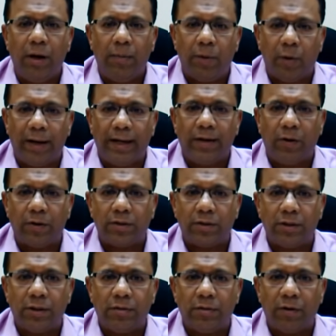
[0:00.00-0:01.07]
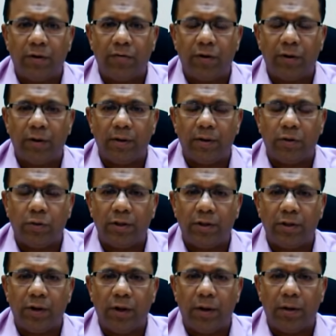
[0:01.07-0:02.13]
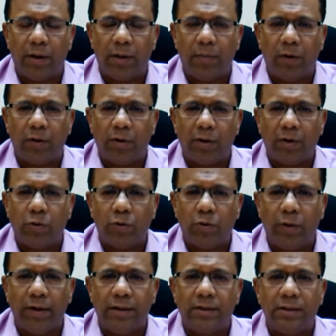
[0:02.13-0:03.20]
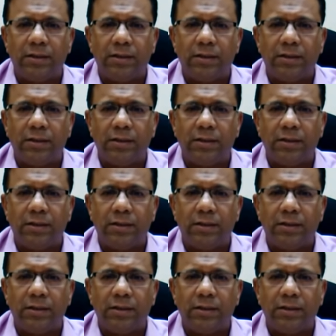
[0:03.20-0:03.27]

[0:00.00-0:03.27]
provide oxygen of, to the about 260.